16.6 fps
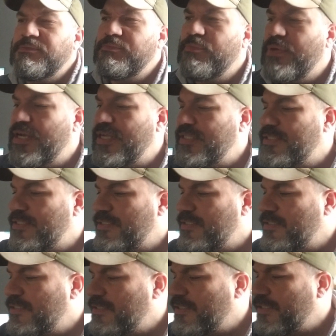But
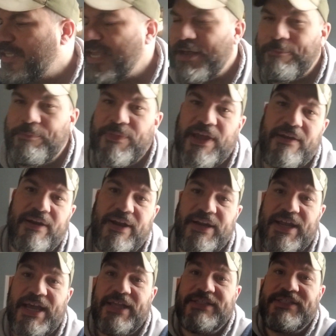yeah, all right,
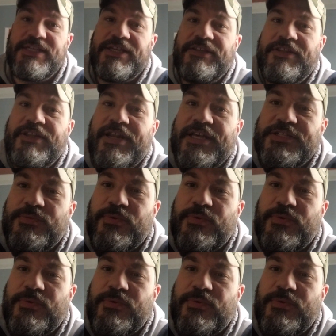I'll see you in the next